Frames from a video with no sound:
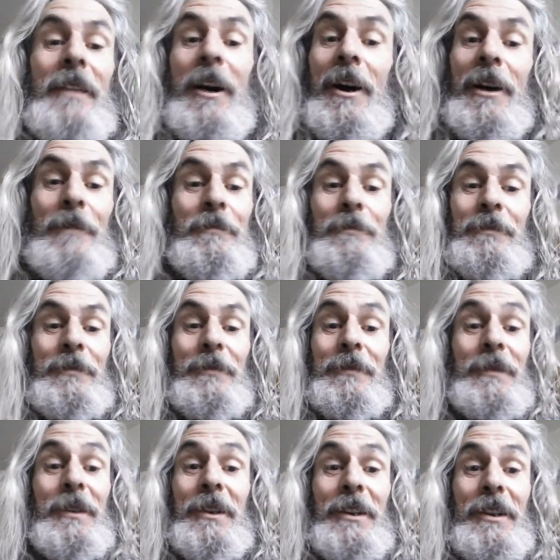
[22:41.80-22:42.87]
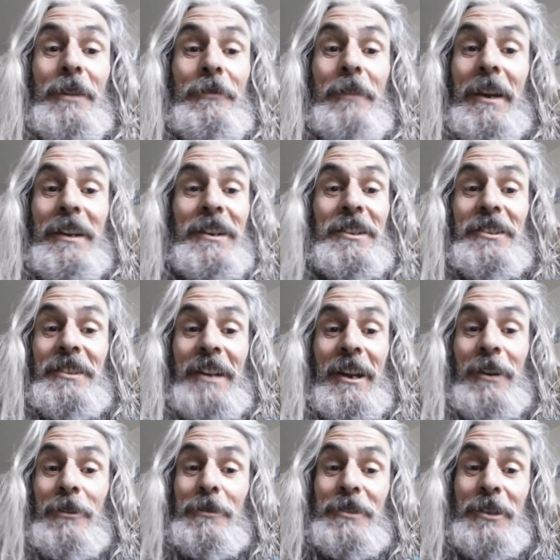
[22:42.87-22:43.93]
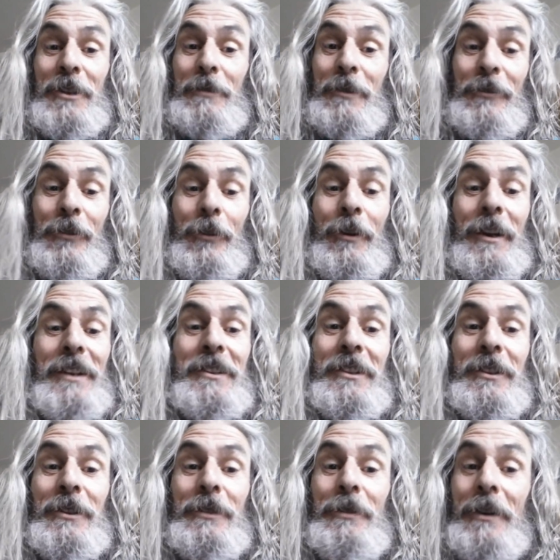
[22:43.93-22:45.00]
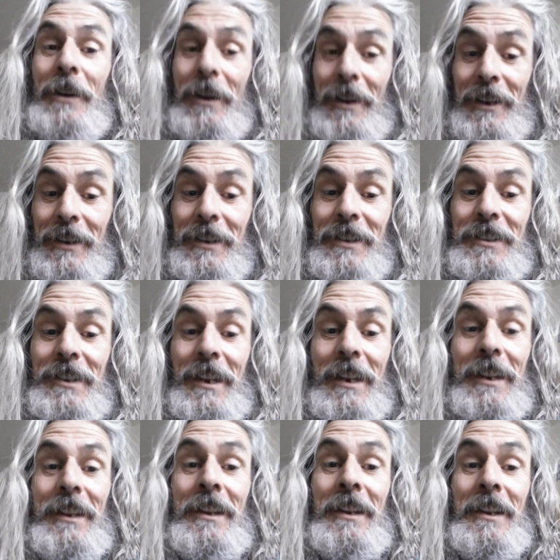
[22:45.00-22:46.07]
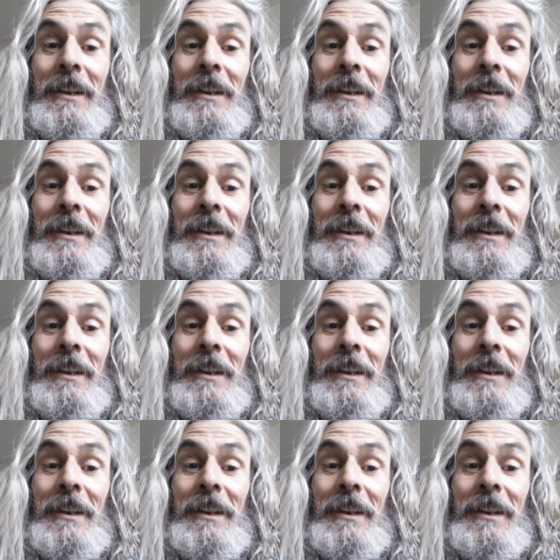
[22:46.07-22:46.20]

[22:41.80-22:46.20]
I'm going to vanish now. So before I do, I'm going to say...